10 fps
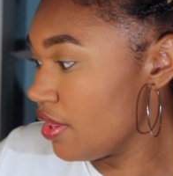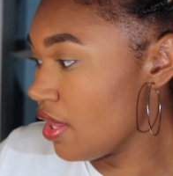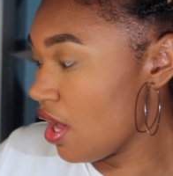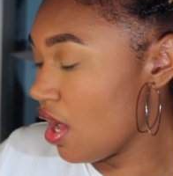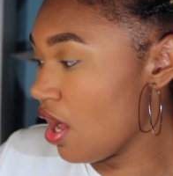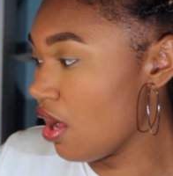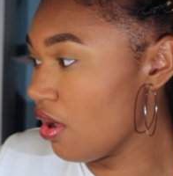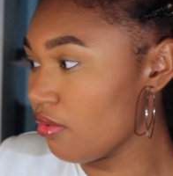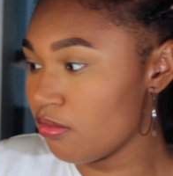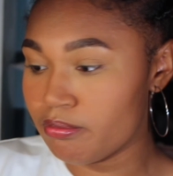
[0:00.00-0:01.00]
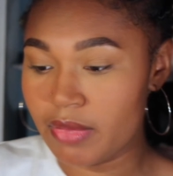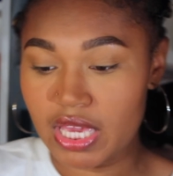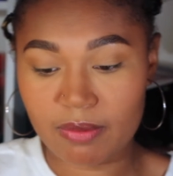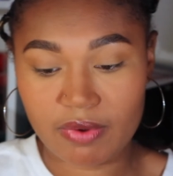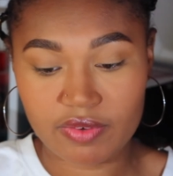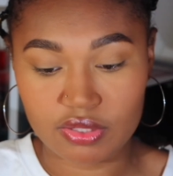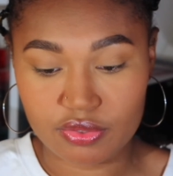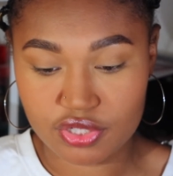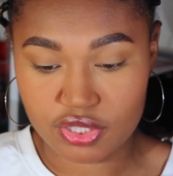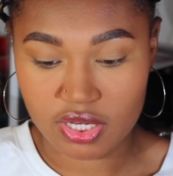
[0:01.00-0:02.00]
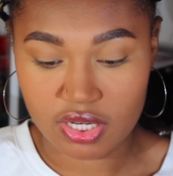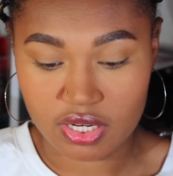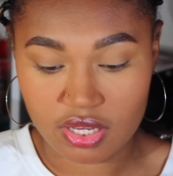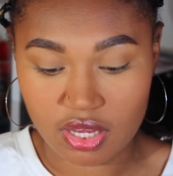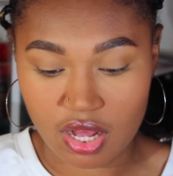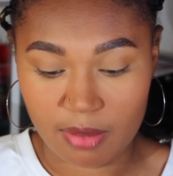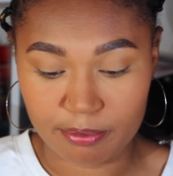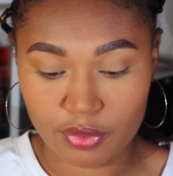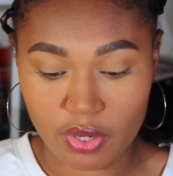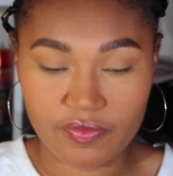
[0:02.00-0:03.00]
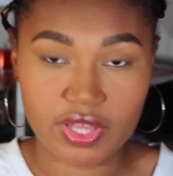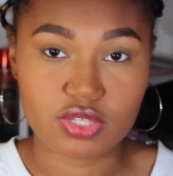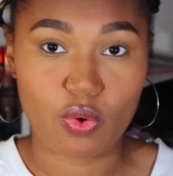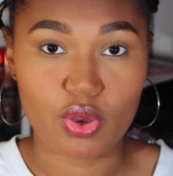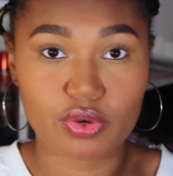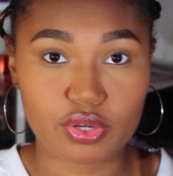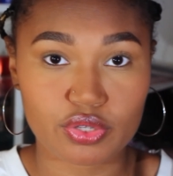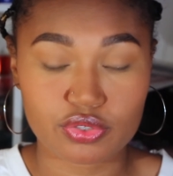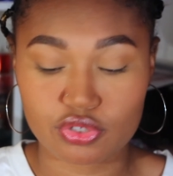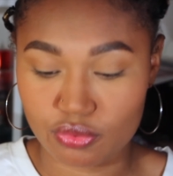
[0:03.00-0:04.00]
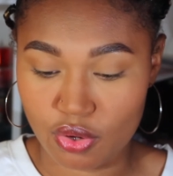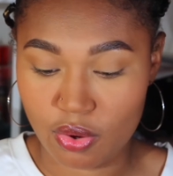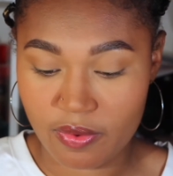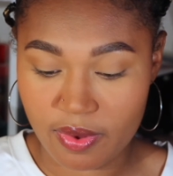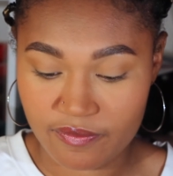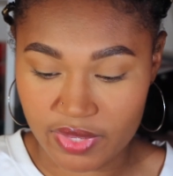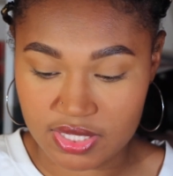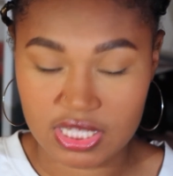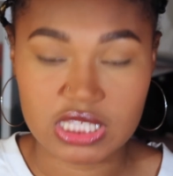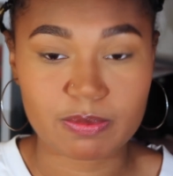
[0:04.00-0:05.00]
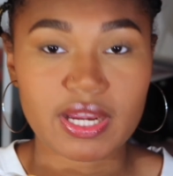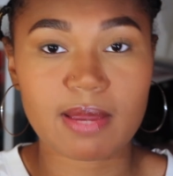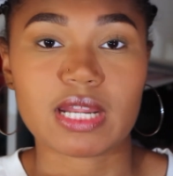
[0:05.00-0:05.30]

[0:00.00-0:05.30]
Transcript: the Makeup Revolution Pro Fix Oil Control Fixing Spray.